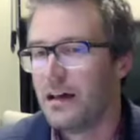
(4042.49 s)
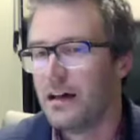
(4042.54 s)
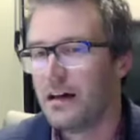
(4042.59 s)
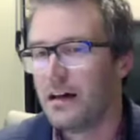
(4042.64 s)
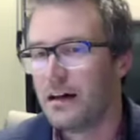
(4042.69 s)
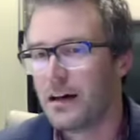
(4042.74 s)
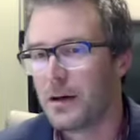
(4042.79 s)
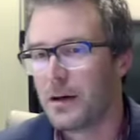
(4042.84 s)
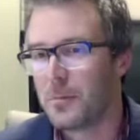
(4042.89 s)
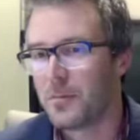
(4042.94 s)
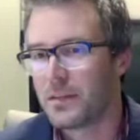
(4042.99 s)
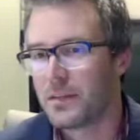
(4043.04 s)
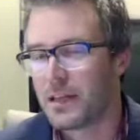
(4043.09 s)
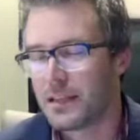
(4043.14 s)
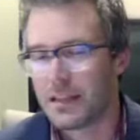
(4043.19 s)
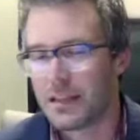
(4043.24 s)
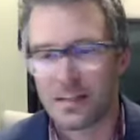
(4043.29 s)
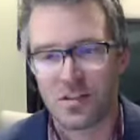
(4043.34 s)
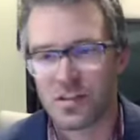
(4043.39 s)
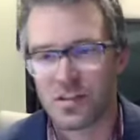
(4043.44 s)

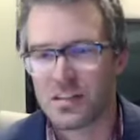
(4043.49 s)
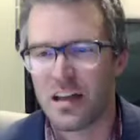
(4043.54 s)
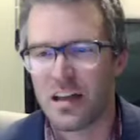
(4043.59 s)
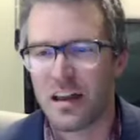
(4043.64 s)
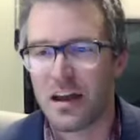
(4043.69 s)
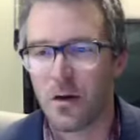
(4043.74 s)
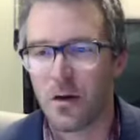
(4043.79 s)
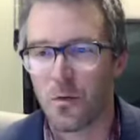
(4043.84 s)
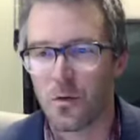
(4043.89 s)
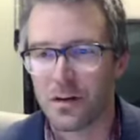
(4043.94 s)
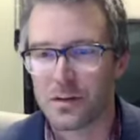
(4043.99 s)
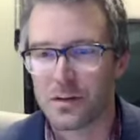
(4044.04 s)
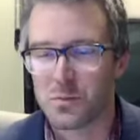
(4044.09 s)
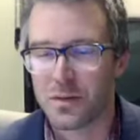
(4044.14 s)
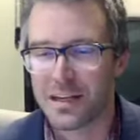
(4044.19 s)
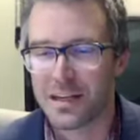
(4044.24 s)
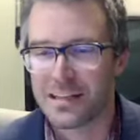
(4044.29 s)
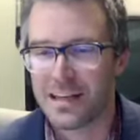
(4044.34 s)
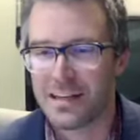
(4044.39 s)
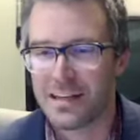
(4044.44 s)
That's just not how it works.
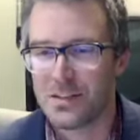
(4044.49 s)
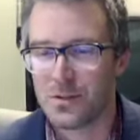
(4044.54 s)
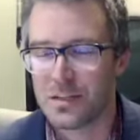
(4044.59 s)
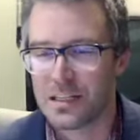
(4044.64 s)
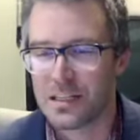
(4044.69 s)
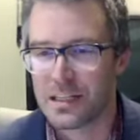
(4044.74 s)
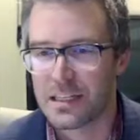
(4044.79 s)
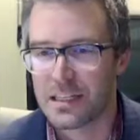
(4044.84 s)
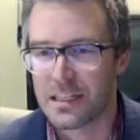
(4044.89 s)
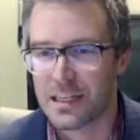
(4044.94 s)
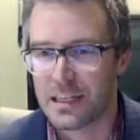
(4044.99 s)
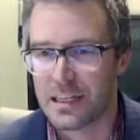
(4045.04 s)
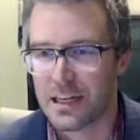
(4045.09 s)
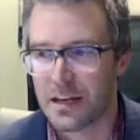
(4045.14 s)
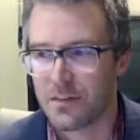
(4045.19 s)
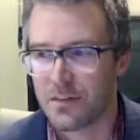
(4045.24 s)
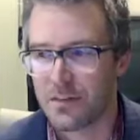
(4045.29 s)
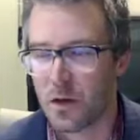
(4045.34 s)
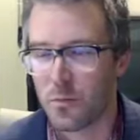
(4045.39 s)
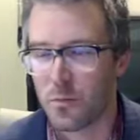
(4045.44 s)
But I do get a kick
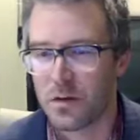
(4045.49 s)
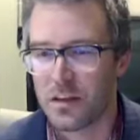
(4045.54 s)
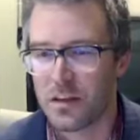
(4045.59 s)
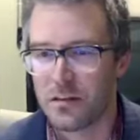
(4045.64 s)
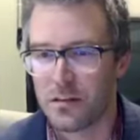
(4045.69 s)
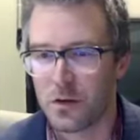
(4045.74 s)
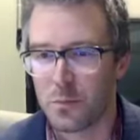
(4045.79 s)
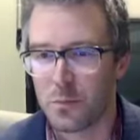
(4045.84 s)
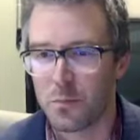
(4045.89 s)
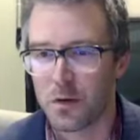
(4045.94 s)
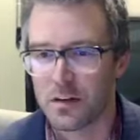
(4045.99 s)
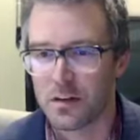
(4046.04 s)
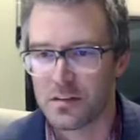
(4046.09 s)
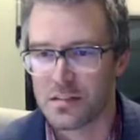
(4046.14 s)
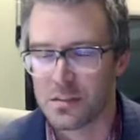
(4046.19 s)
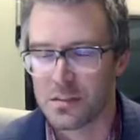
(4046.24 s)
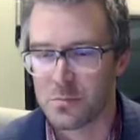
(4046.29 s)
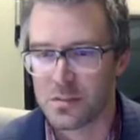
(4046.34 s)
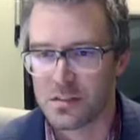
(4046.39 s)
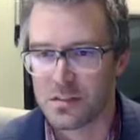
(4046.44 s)
out of how many, Bart
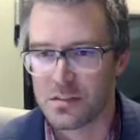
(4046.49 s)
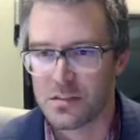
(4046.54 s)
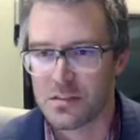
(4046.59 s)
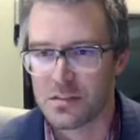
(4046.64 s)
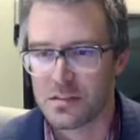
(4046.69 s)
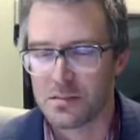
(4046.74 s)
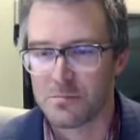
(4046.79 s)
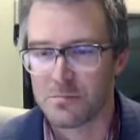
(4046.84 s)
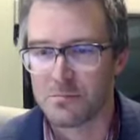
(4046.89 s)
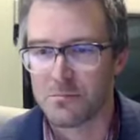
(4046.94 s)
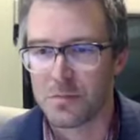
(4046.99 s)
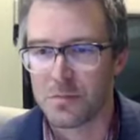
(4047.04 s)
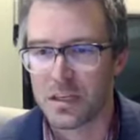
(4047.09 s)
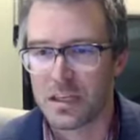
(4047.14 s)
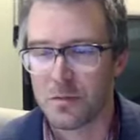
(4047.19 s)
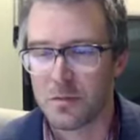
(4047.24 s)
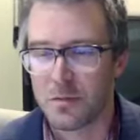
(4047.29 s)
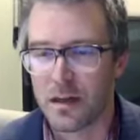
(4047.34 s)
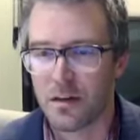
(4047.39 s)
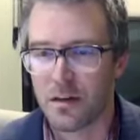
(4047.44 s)
Simpsons and
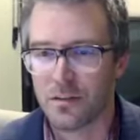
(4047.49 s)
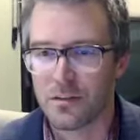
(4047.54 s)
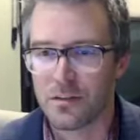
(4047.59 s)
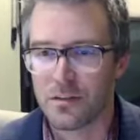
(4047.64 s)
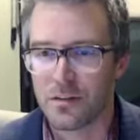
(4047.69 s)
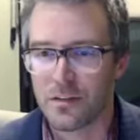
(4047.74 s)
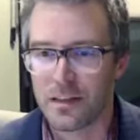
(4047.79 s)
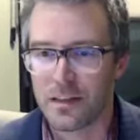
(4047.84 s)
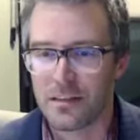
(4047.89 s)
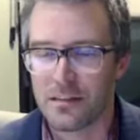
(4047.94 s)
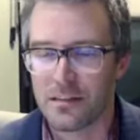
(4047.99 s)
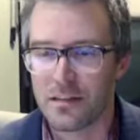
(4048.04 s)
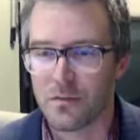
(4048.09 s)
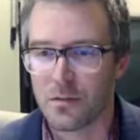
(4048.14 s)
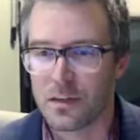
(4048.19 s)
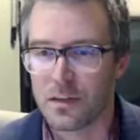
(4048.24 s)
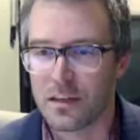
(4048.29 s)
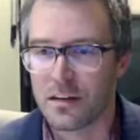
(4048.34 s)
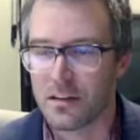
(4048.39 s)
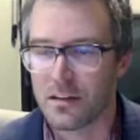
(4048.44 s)
Mickey Mouse and all that stuff
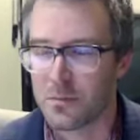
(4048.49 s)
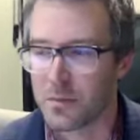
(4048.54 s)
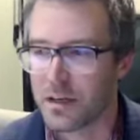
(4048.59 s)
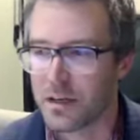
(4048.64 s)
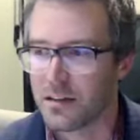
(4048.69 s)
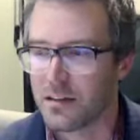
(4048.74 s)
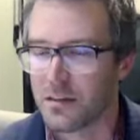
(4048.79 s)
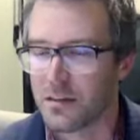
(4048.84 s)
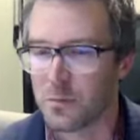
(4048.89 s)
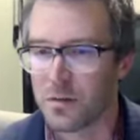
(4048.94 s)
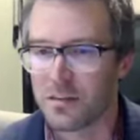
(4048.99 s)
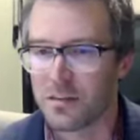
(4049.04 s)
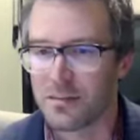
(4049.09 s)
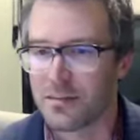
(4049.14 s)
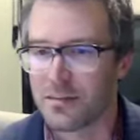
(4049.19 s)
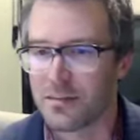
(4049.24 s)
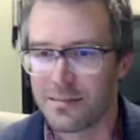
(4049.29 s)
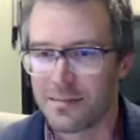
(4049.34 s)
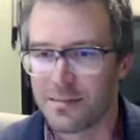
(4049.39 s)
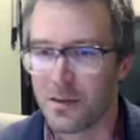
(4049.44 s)
we get on ballots, but
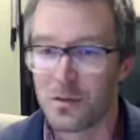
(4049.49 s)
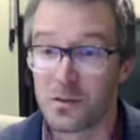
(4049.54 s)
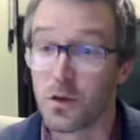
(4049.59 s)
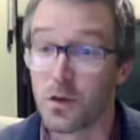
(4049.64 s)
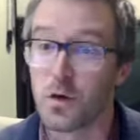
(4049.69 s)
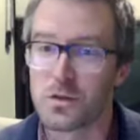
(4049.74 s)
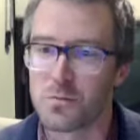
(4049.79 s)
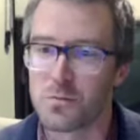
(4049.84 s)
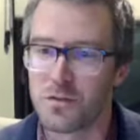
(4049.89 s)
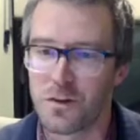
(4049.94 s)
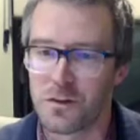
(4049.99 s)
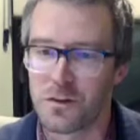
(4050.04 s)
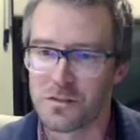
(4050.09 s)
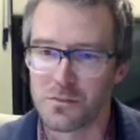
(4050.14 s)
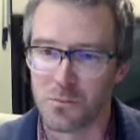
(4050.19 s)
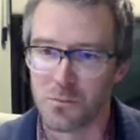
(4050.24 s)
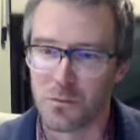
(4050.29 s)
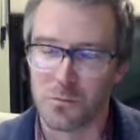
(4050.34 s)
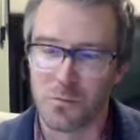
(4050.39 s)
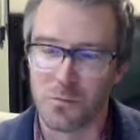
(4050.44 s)
those
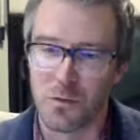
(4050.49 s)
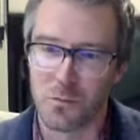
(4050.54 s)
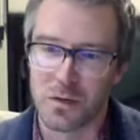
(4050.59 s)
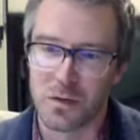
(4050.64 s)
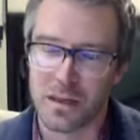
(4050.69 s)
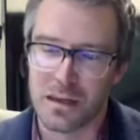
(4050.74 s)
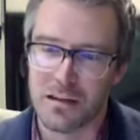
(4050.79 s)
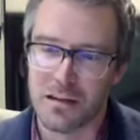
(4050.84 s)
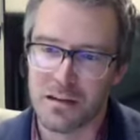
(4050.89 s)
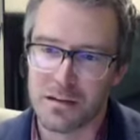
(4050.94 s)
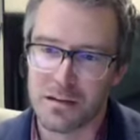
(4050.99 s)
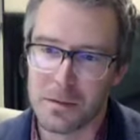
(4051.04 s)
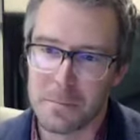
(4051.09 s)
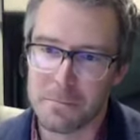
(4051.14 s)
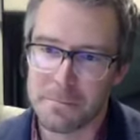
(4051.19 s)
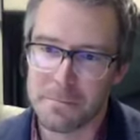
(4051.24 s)
votes won't be counted.